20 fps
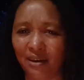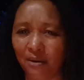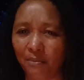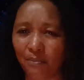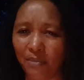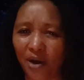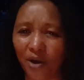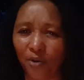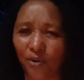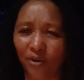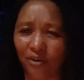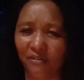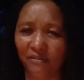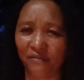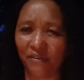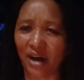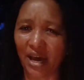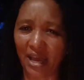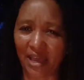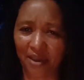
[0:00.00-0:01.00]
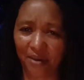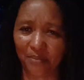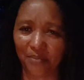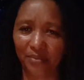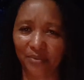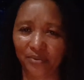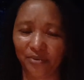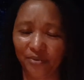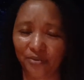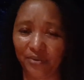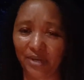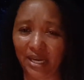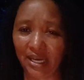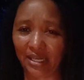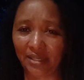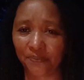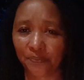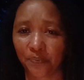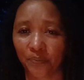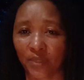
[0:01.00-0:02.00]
my whole vibe, right?